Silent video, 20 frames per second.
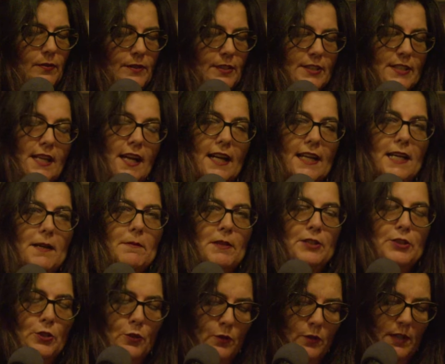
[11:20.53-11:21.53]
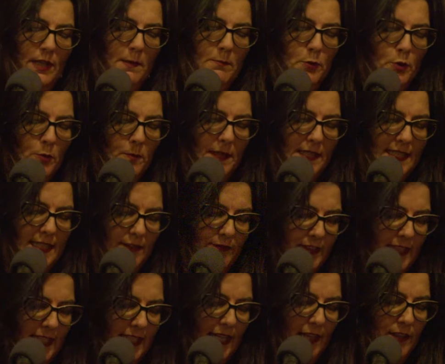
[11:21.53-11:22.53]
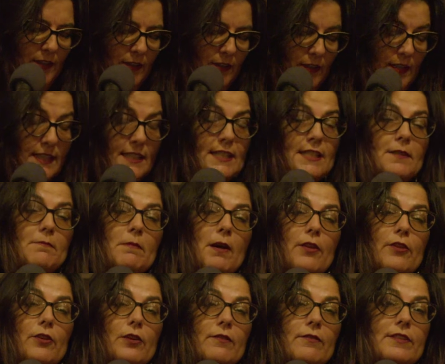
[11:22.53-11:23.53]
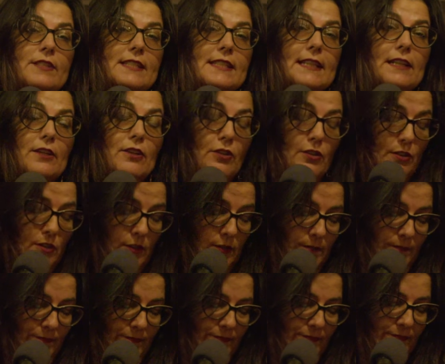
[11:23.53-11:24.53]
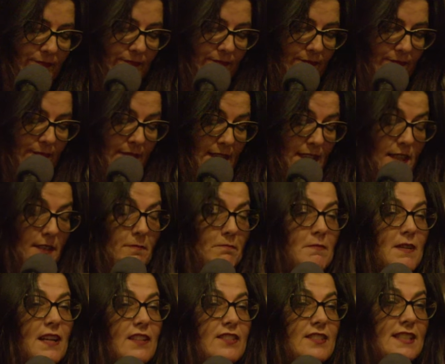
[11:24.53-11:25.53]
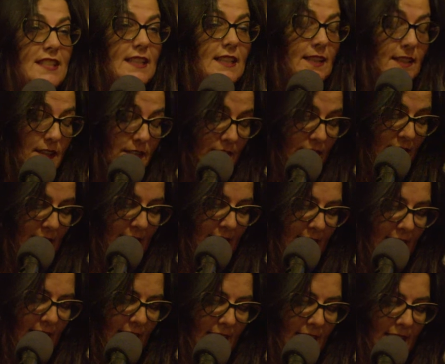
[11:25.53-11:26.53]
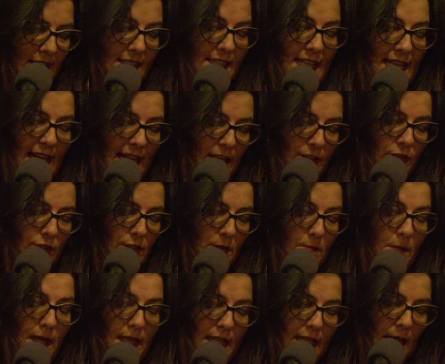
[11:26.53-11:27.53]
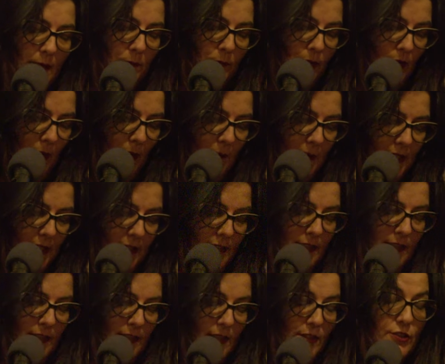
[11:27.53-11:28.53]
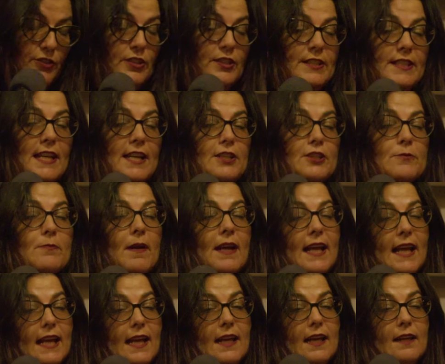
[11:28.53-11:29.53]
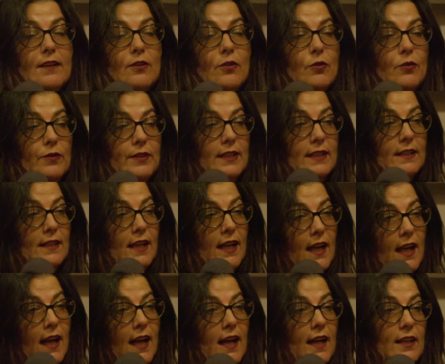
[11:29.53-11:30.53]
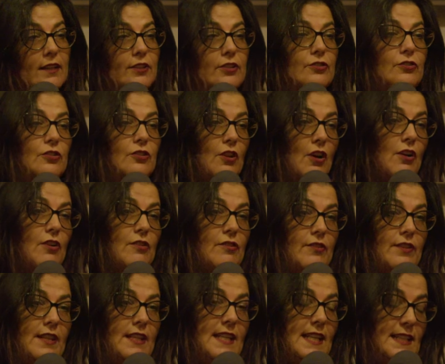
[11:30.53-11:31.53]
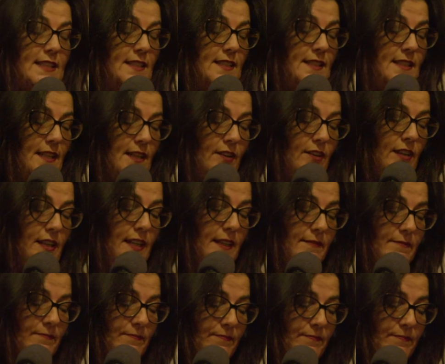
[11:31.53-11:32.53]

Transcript: There's a knock at my door, and I pull myself together. It's the mother of the sick girl. Merci, she says, as I hand her the money I promised. She shakes my hand, holding a little longer than necessary.